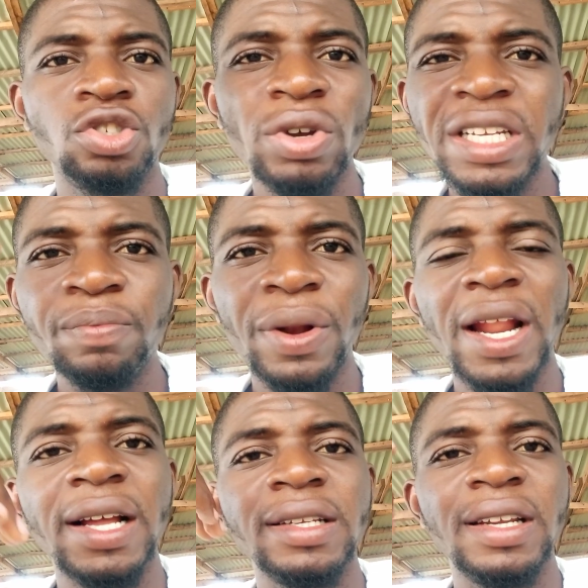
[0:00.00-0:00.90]
trading
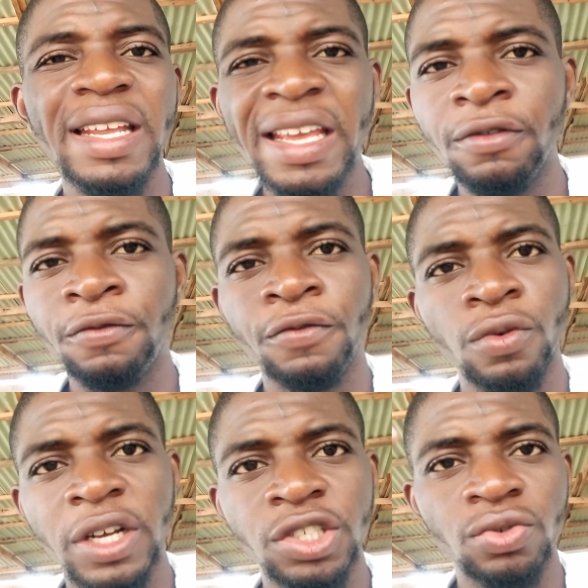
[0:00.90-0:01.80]
plan in
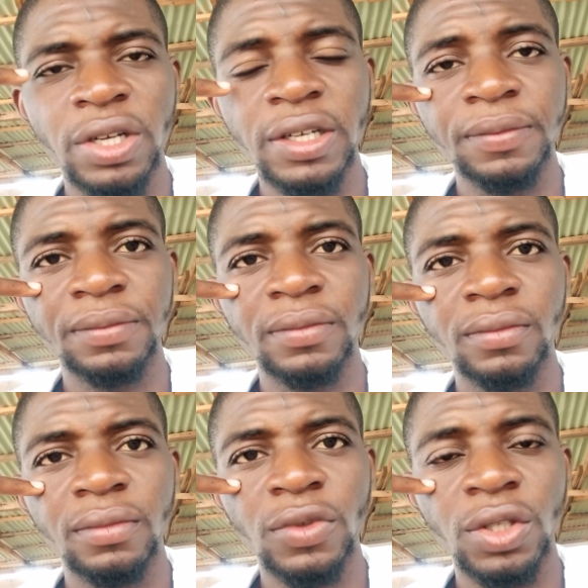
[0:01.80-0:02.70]
forex trading.
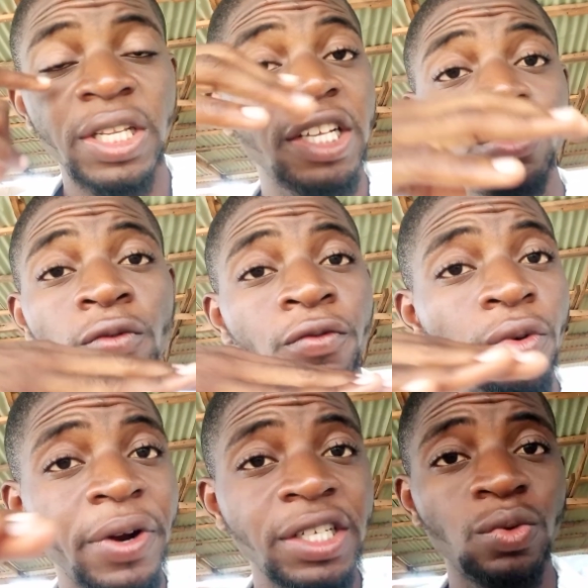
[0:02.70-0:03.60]
There's no
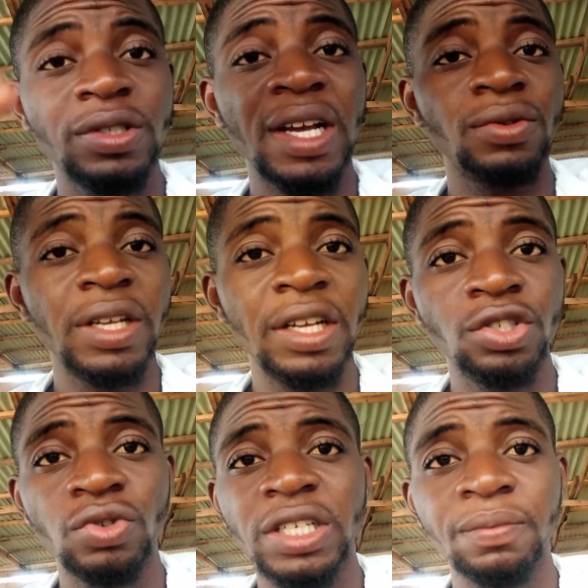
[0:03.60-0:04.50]
forex without a
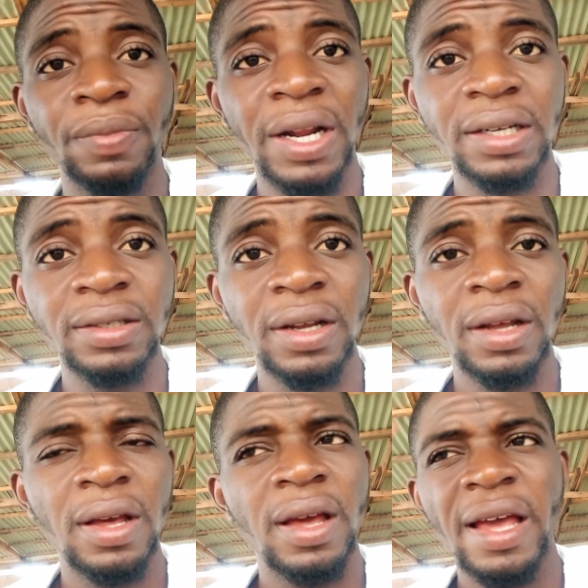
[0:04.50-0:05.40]
trading plan.
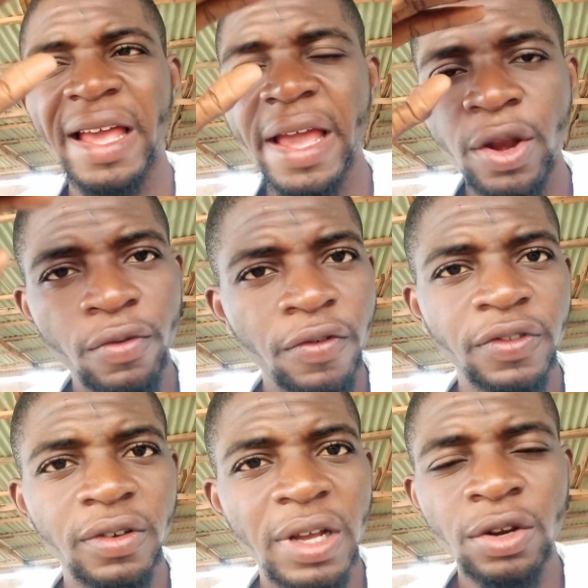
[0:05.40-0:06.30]

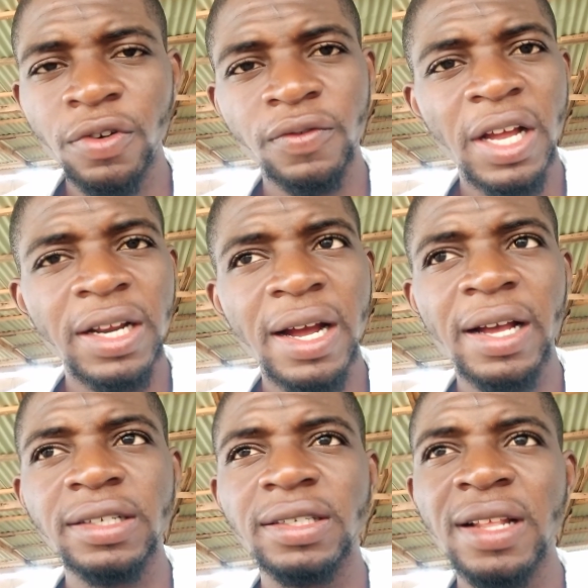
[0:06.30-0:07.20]
Enough of that,
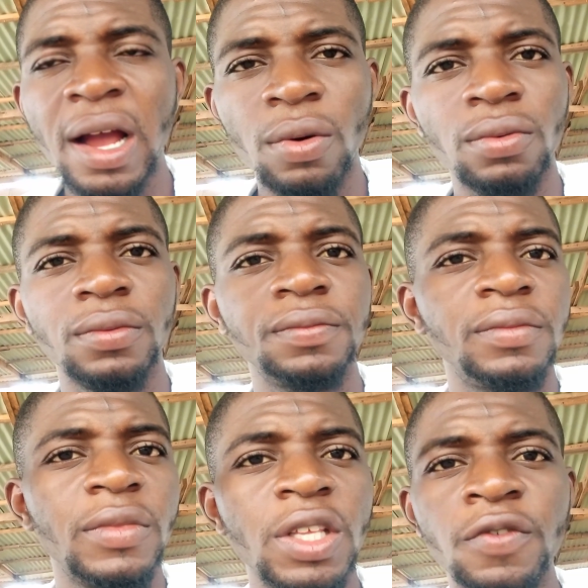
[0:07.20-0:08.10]
guys. Now,
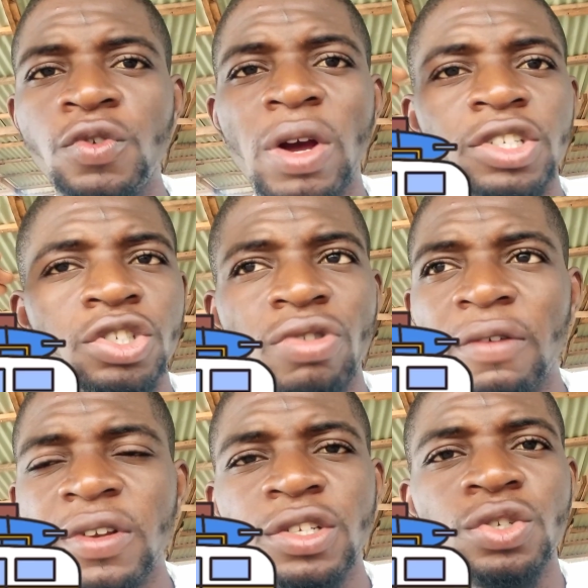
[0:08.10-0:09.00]
if you are
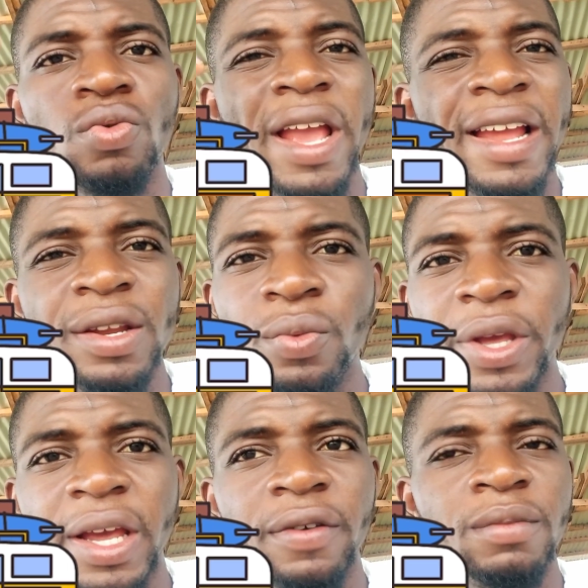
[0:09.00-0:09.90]
traveling to
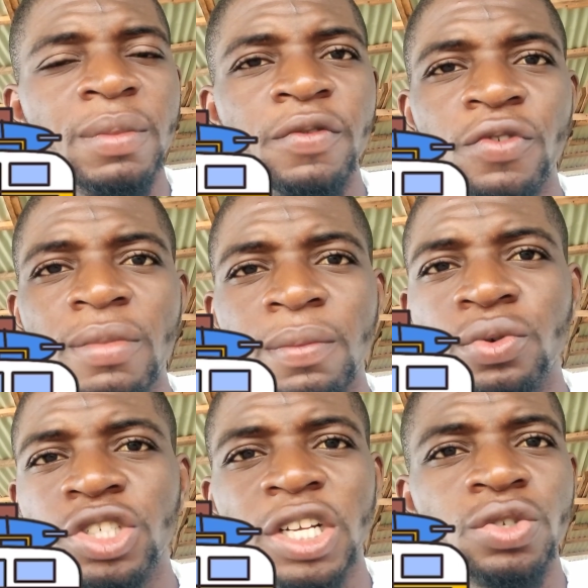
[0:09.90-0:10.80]
anywhere, maybe from
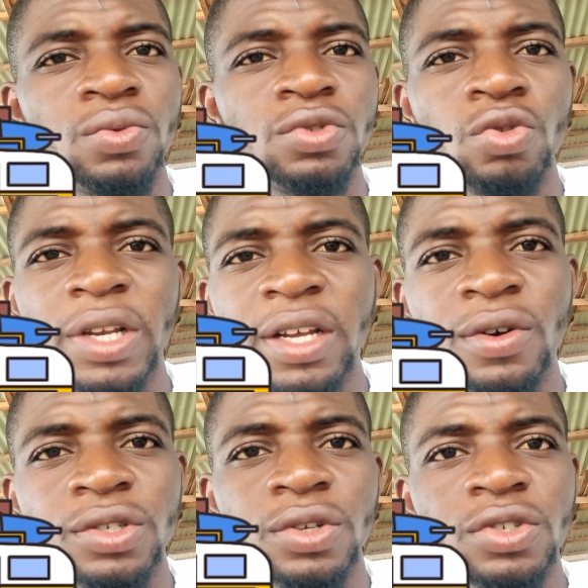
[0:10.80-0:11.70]
Abuja to
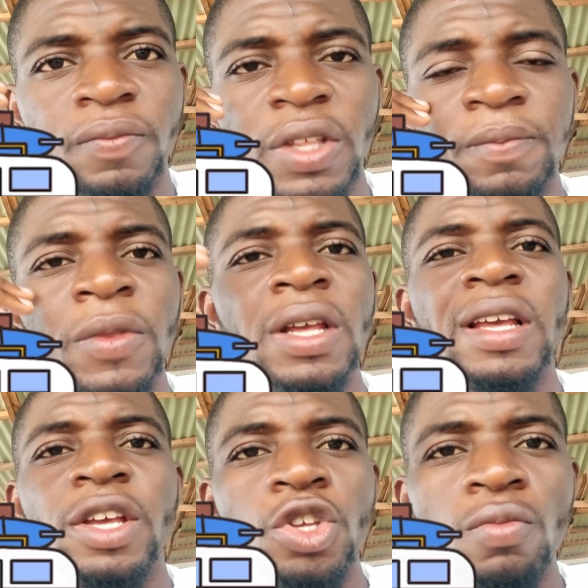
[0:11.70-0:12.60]
Lagos or something,
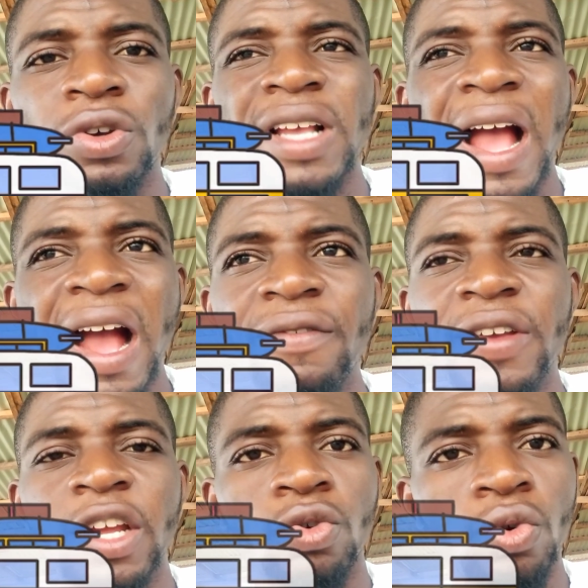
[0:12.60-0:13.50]
you must have
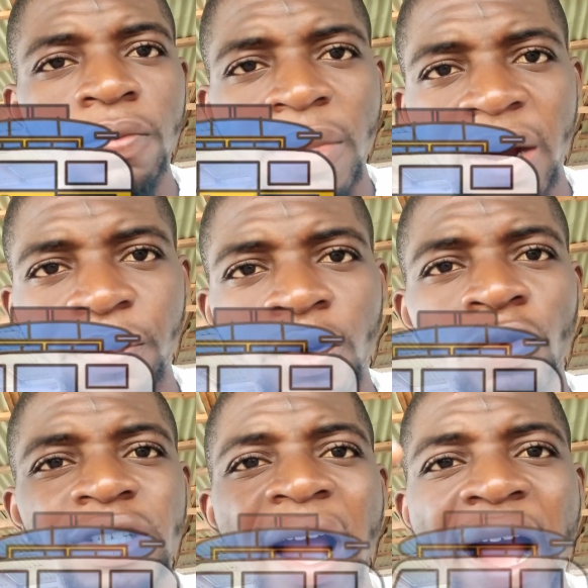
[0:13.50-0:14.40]
a roadmap. You
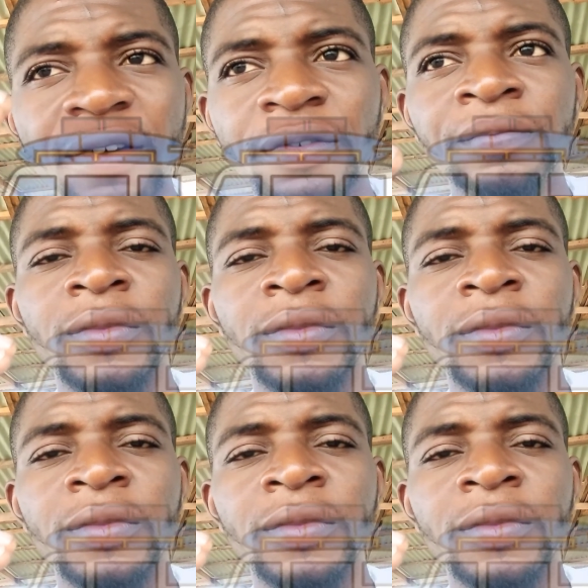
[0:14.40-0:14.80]
must have